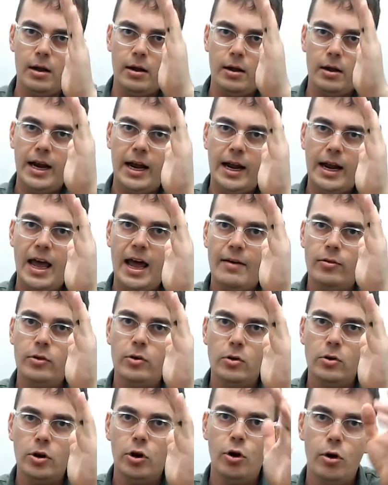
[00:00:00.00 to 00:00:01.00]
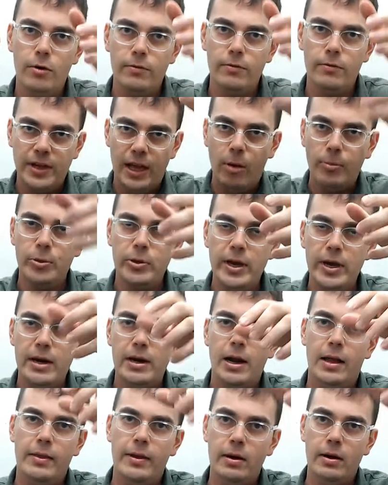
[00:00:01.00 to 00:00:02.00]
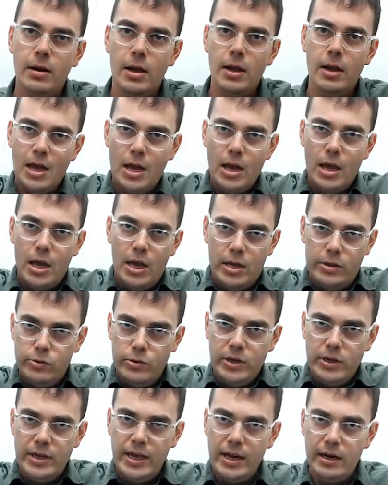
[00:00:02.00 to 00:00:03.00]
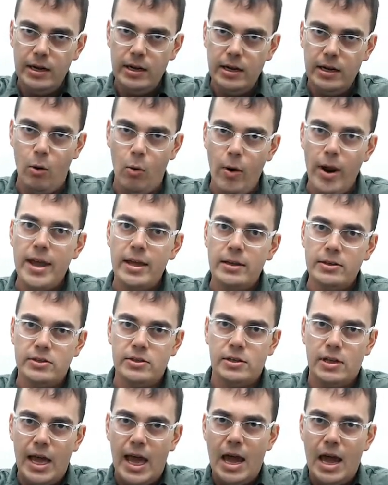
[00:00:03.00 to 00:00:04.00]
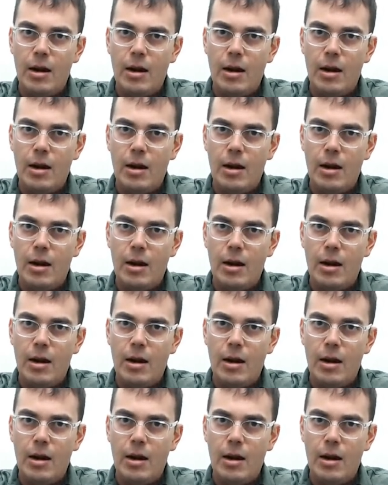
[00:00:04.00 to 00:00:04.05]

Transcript: have a little curve to help you get it on there, you can get it in a ways at a